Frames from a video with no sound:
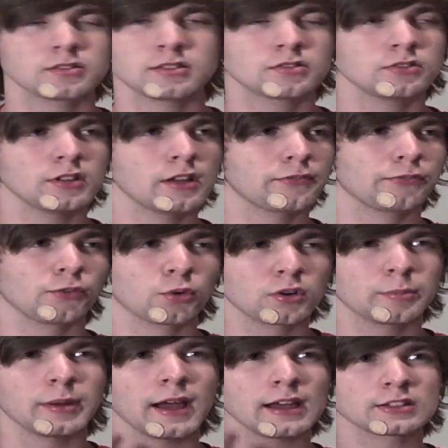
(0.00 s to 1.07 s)
Basically, a
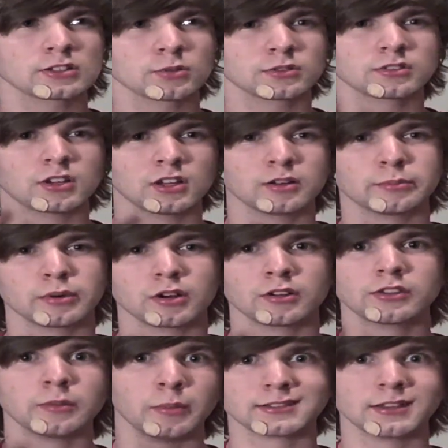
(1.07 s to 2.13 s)
Florida pastor was gonna
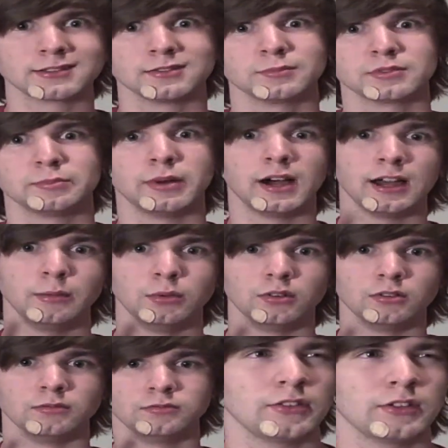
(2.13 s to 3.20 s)
burn the Muslim's
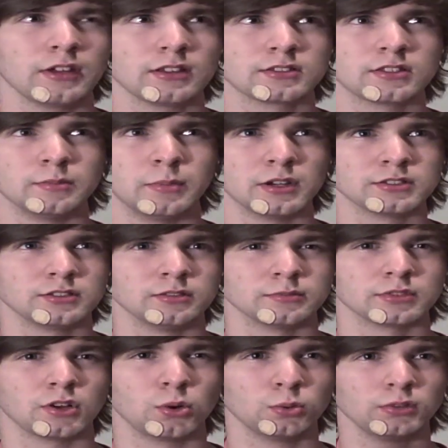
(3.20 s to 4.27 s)
Bible. I think it's the
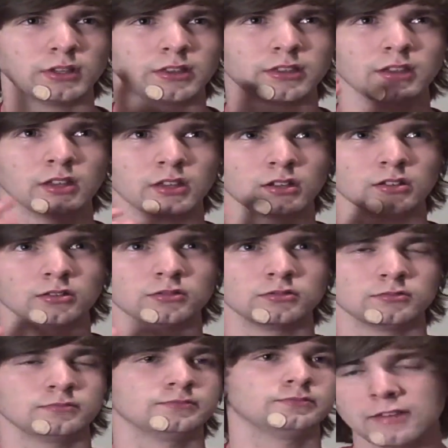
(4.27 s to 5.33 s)
Muslim's holy thing.
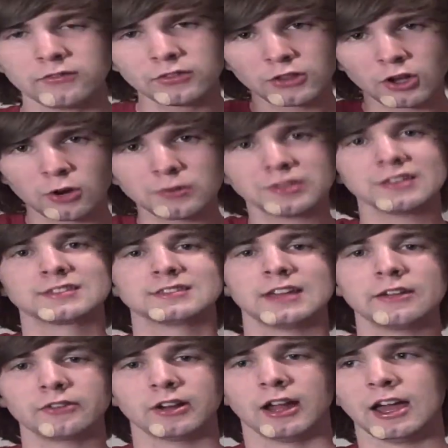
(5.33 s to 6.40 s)
Even though this
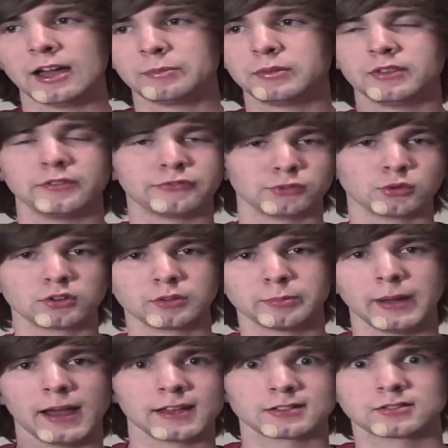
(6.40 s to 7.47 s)
never happened, the Florida
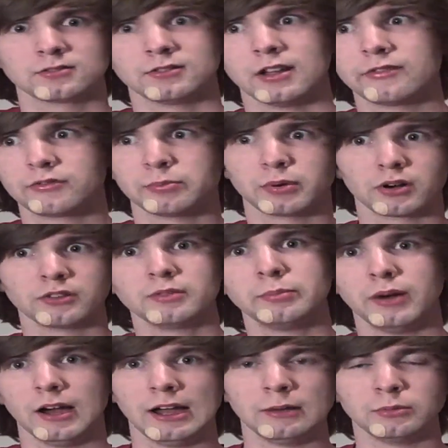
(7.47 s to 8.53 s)
pastor never burned the
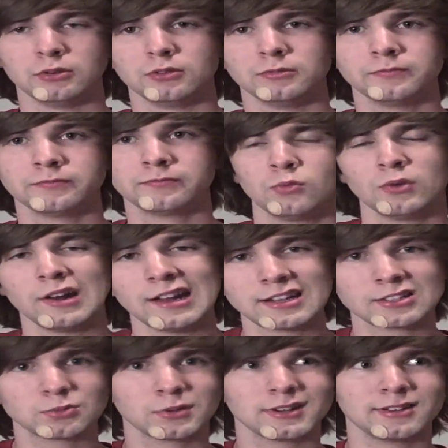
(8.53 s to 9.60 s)
Bible. What I
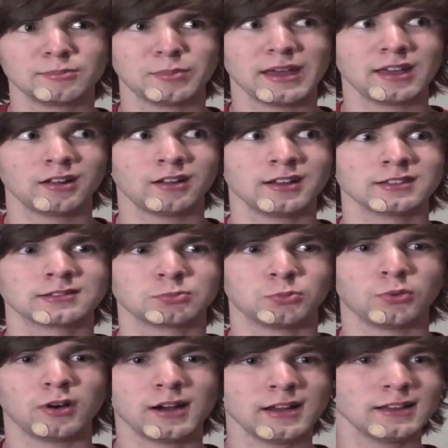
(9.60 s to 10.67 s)
just wanted to debate on is,
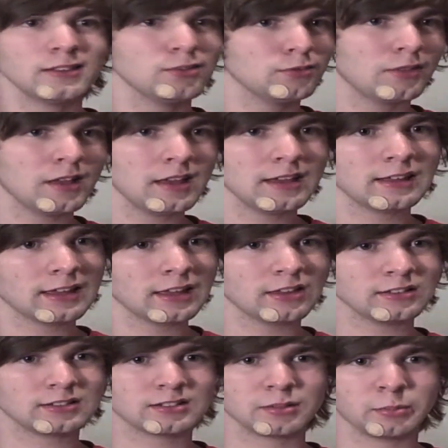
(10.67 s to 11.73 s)
why do they
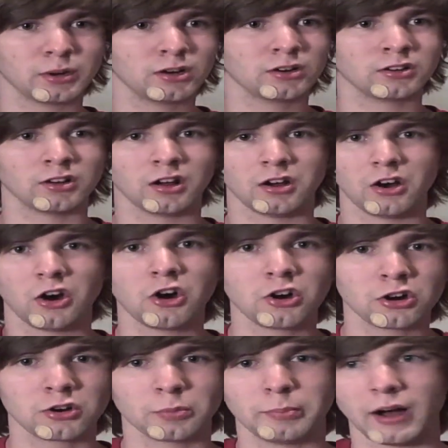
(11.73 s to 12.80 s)
get to burn
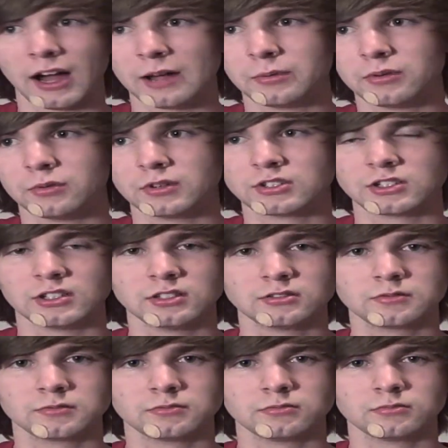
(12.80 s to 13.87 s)
our Bible, which
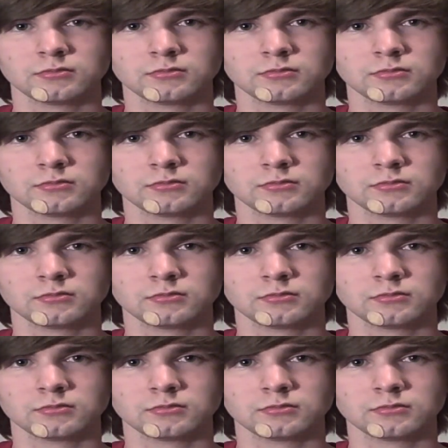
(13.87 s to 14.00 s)
is